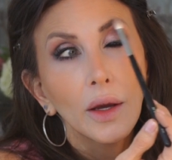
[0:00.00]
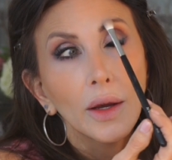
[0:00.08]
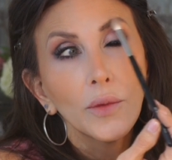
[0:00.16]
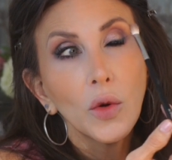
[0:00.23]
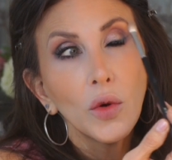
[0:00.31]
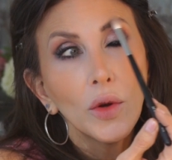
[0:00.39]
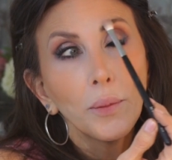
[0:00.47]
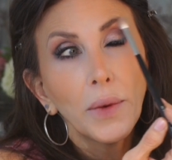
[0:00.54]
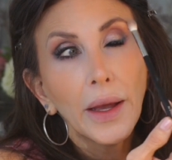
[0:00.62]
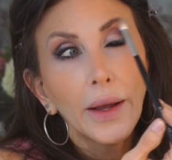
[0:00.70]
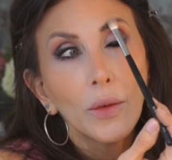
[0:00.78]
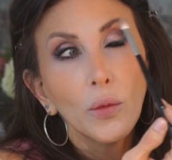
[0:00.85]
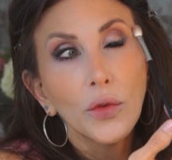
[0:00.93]
I'm going
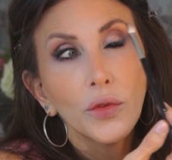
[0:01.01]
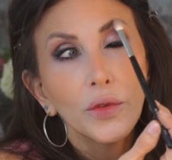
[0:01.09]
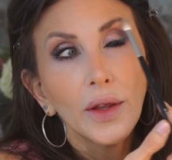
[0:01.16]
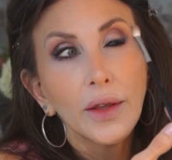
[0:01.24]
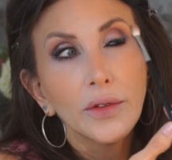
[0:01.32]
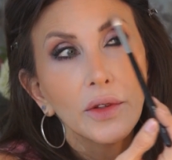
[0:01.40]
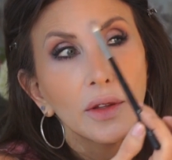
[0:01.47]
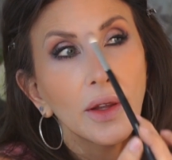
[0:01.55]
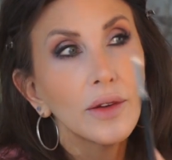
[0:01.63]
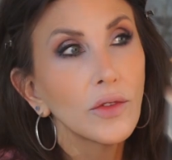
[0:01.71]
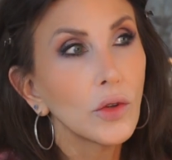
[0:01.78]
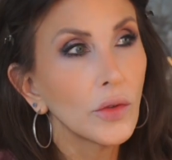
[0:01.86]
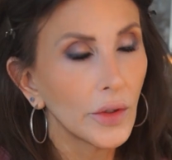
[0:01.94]
back with Next
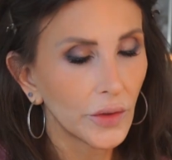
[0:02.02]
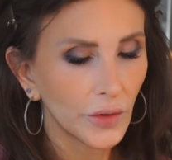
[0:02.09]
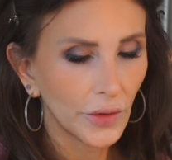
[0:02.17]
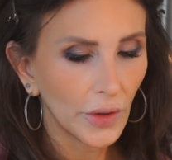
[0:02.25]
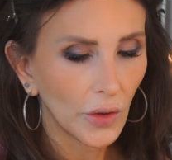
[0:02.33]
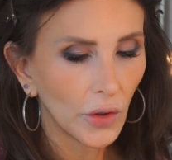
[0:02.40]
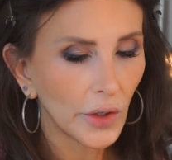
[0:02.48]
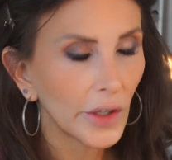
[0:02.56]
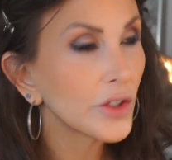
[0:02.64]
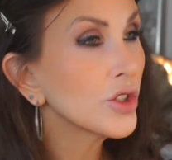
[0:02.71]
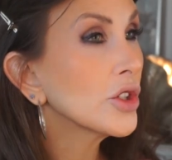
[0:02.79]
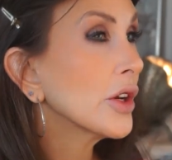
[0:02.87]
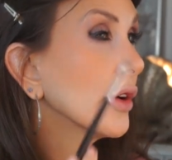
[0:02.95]
Level. It's the
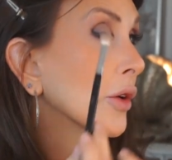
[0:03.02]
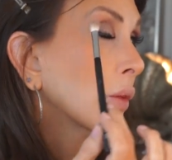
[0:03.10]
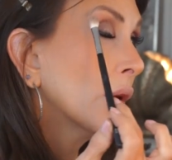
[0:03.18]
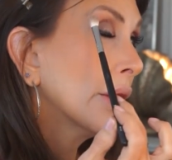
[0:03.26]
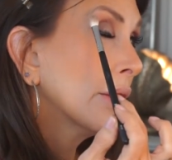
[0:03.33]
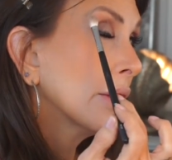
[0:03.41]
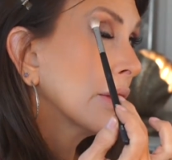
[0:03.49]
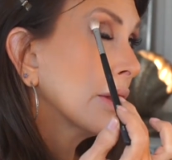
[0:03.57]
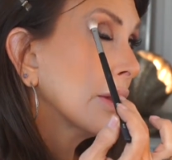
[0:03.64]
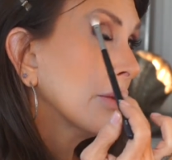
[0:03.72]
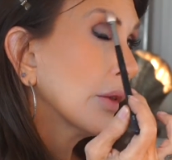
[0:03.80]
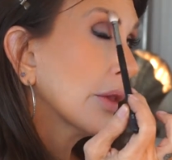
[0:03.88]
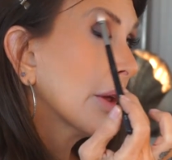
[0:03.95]
orangier one,
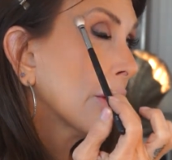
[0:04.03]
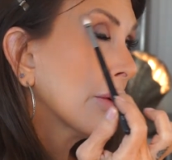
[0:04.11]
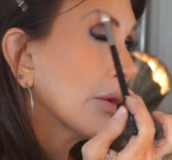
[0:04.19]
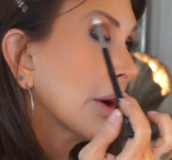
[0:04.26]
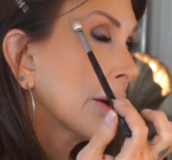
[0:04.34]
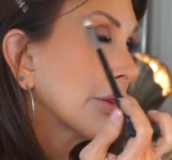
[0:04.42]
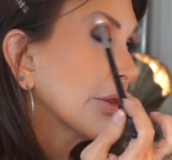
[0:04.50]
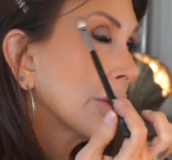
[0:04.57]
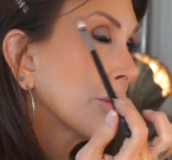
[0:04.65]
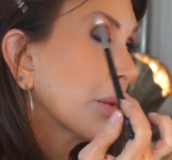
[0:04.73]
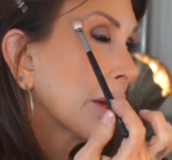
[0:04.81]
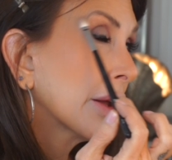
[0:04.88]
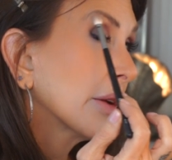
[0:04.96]
even though I
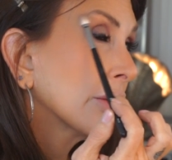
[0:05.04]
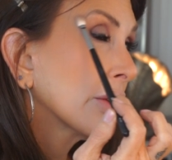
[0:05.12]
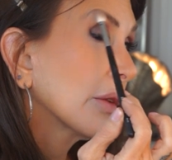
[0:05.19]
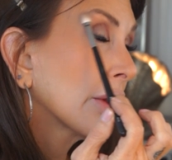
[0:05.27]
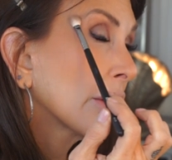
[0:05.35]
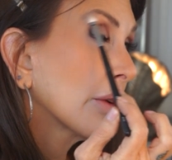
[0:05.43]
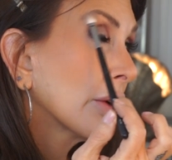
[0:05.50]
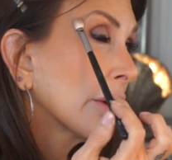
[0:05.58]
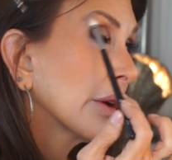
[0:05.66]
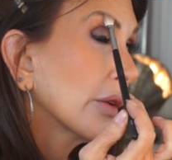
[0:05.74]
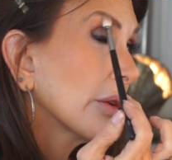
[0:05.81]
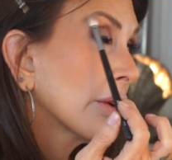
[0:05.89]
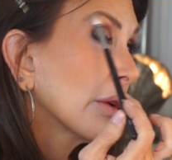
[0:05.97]
said Pat doesn't like orange.